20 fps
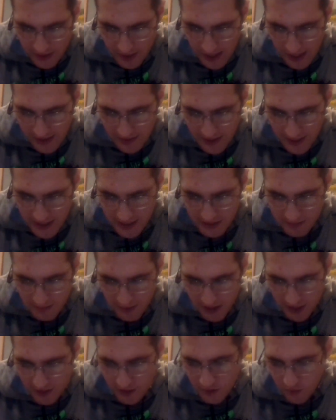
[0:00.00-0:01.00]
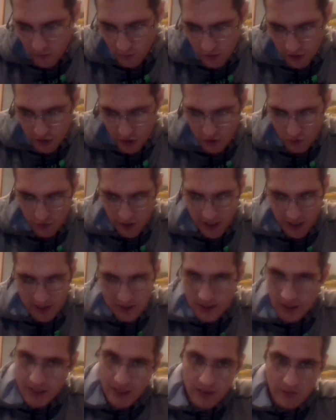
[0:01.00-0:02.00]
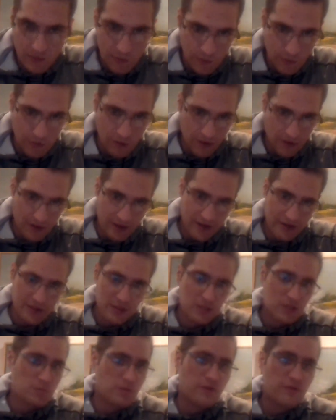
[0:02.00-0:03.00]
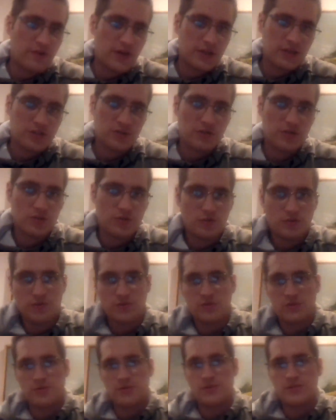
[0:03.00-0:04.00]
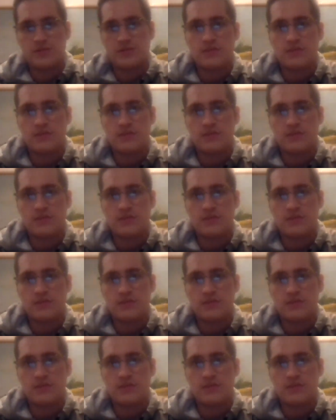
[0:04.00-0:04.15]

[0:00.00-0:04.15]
And these men were trained in war, right? These are professional soldiers.